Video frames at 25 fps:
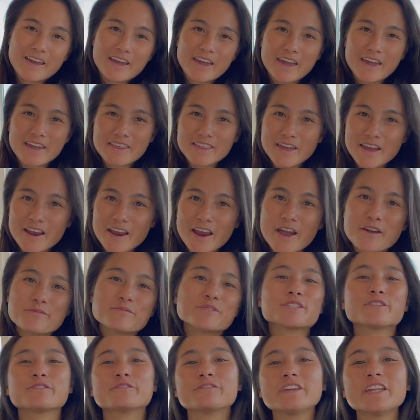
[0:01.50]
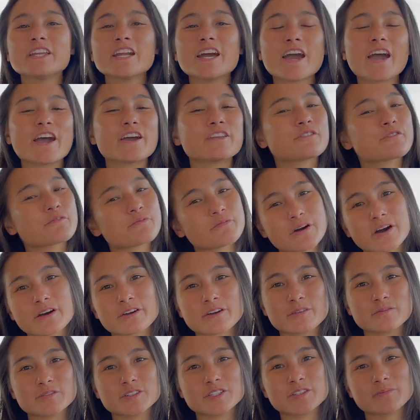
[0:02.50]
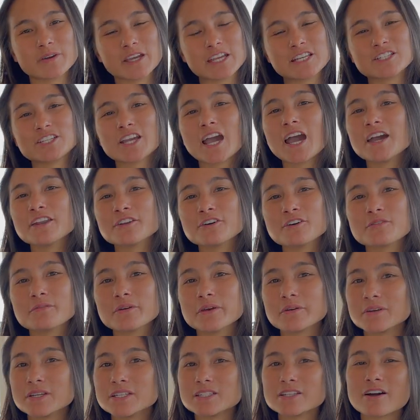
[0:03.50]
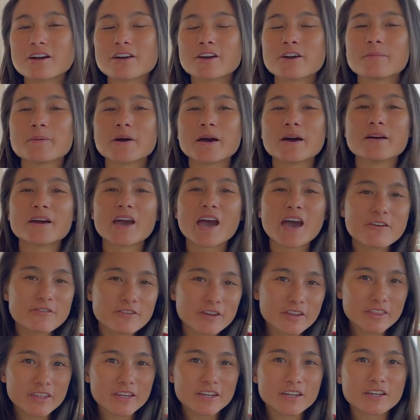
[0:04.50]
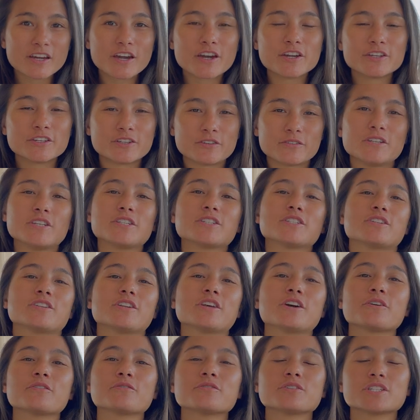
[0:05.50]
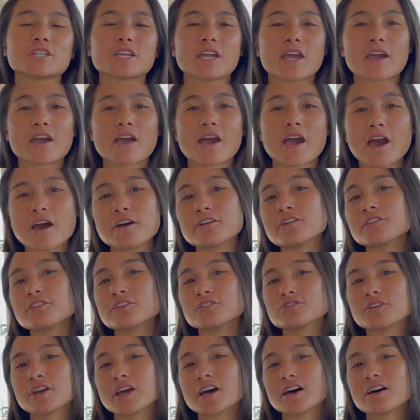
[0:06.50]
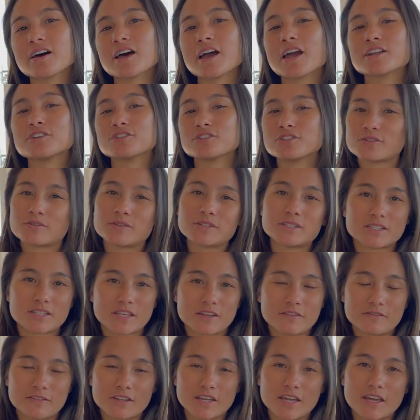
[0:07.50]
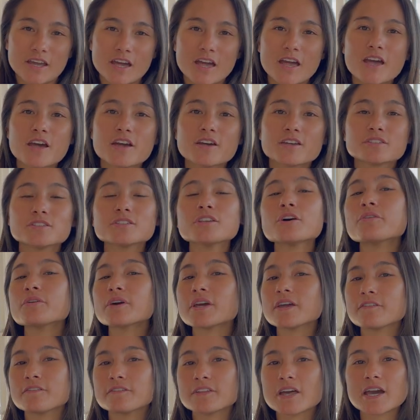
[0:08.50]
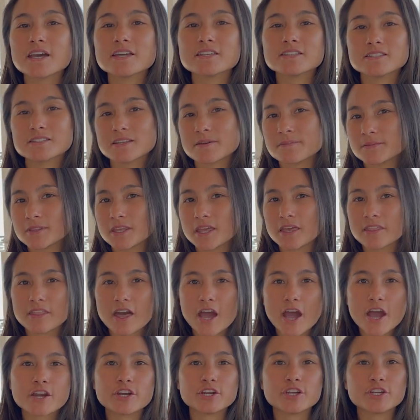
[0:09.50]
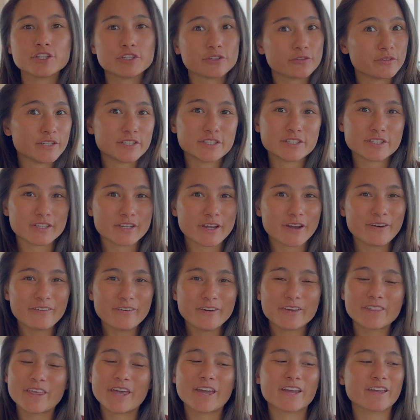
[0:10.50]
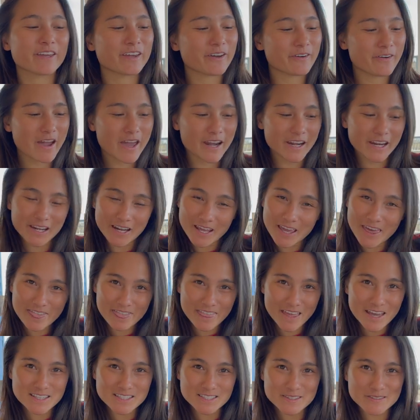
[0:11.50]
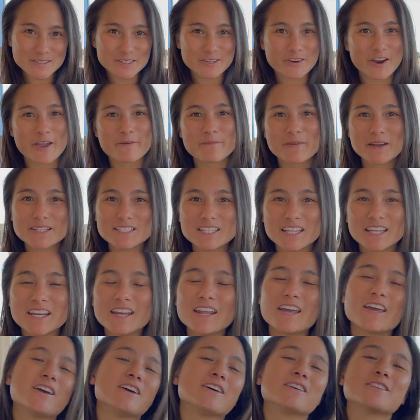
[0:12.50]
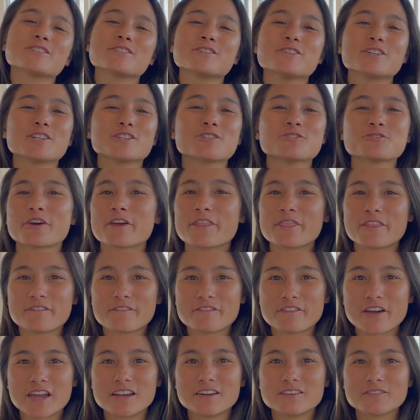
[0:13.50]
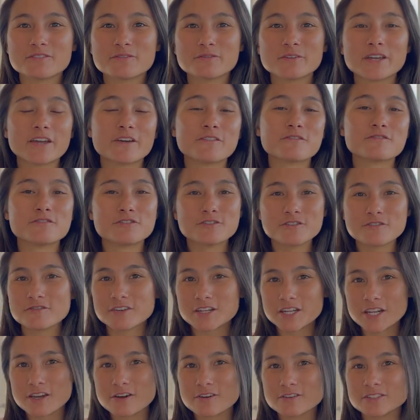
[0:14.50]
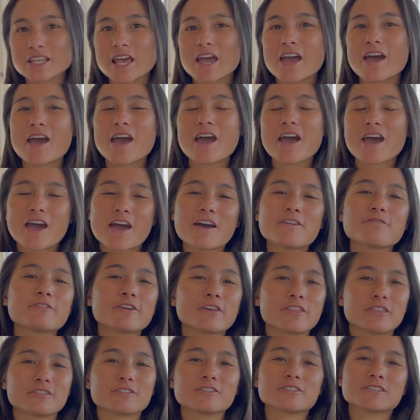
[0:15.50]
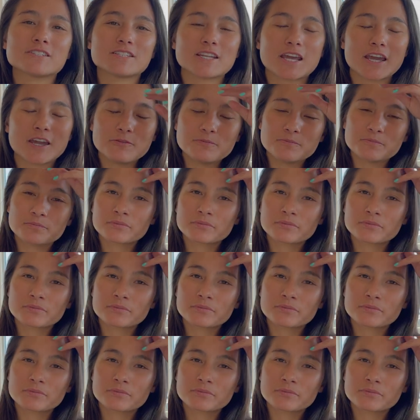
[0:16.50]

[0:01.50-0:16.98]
Hey there, I'm Sophina, and welcome to my channel where we talk about everything you need to know to get out on the trail and do it safely. So if that is something that you need to know, then go ahead and hit that subscribe button so you can join the fun. We have new videos every Thursday.